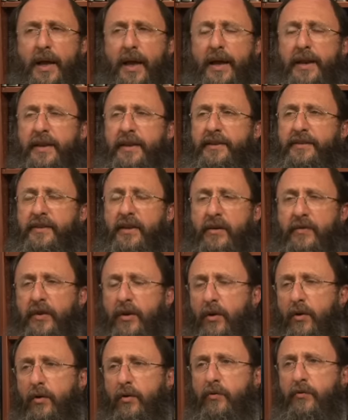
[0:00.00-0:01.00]
And he's
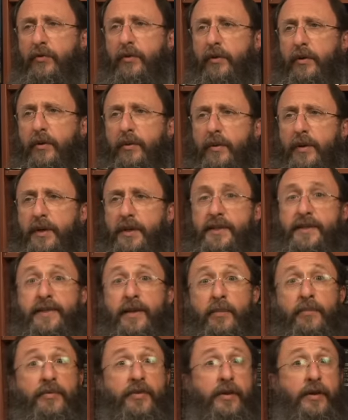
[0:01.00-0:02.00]
giving over
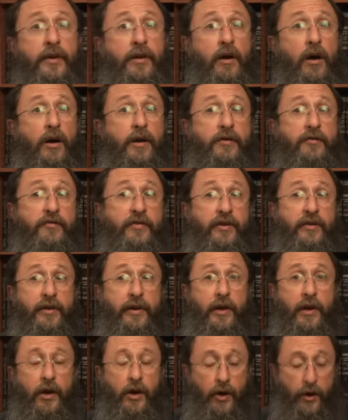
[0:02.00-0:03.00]
something on a
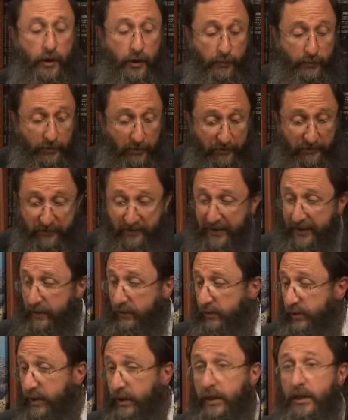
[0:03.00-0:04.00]
very
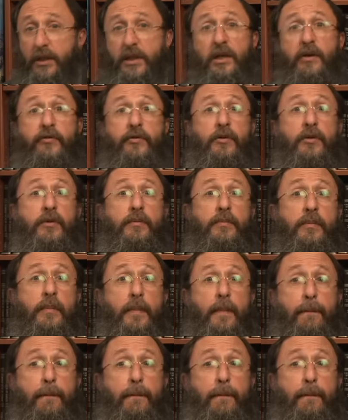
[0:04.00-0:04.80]
profound level.